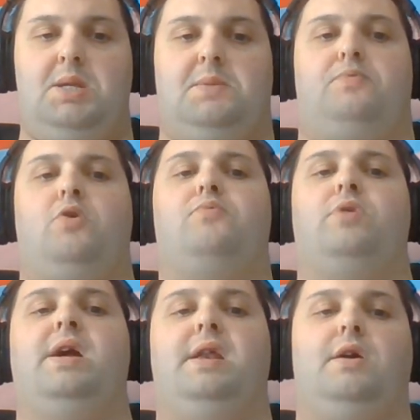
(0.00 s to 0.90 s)
It is
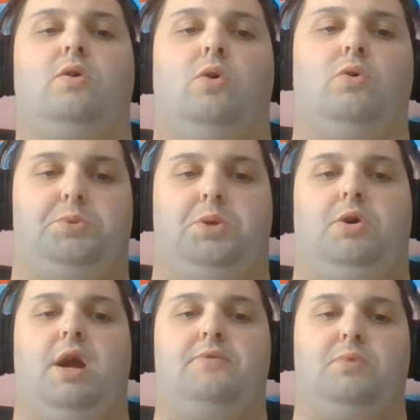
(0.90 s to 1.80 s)
appropriating
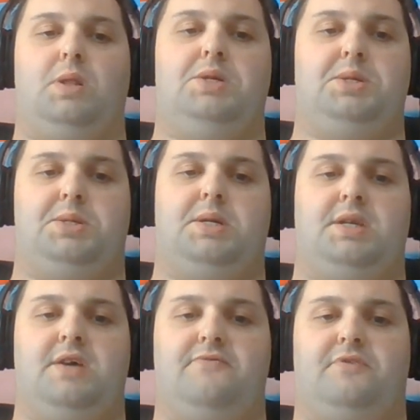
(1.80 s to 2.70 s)
culture and religious
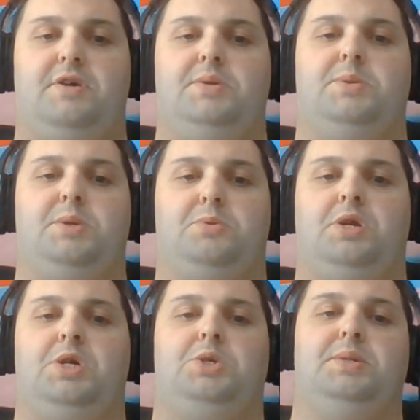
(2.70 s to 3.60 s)
significance, the
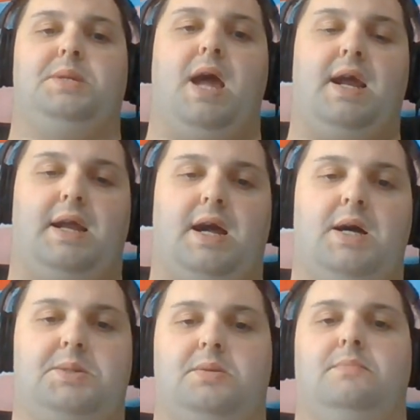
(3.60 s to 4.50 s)
traditions and
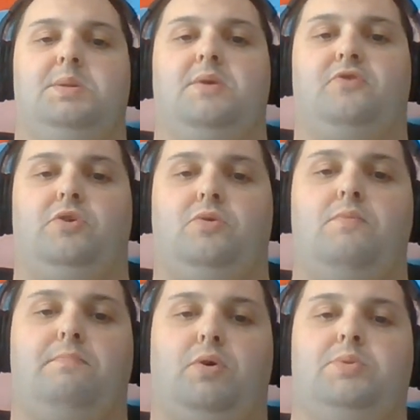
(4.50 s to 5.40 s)
customs, for your
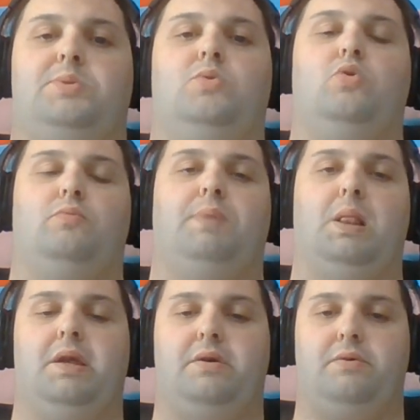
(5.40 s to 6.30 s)
own personal or
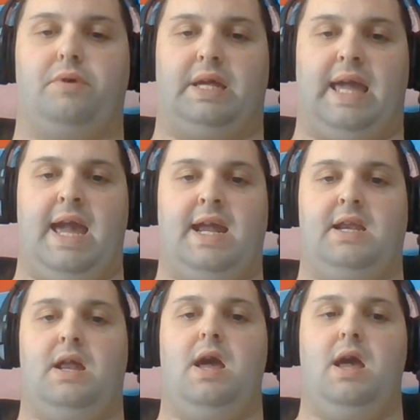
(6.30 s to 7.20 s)
political
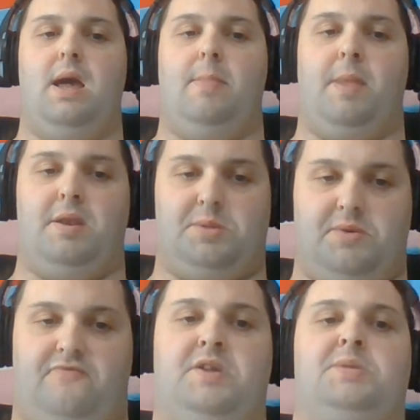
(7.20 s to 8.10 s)
gain that is
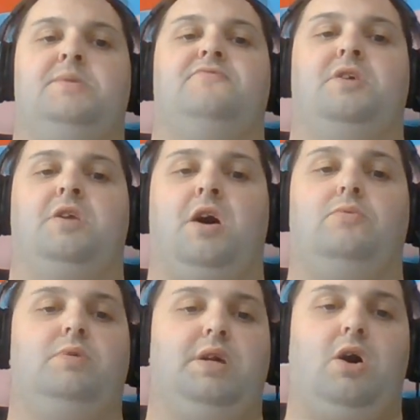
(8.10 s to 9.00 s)
offensive to not
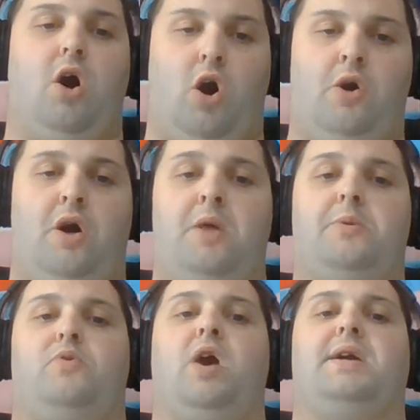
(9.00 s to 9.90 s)
only
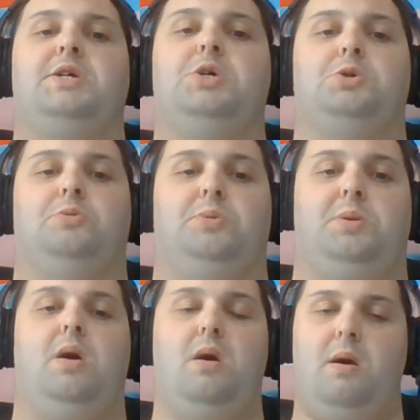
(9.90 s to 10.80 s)
other
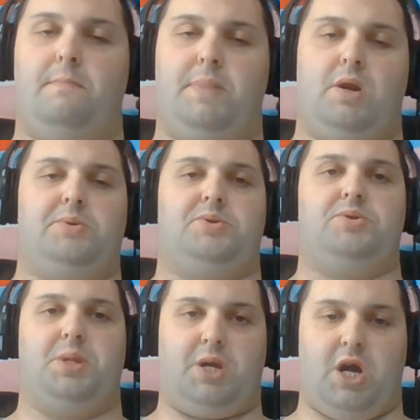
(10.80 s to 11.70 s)
practitioners, but also
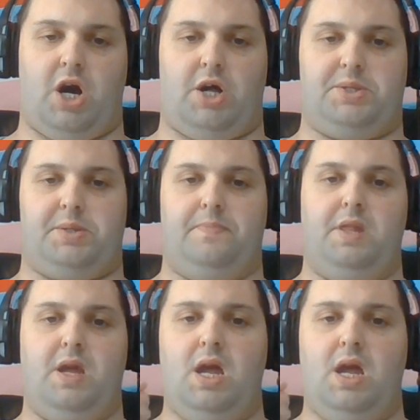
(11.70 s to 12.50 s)
to the gods.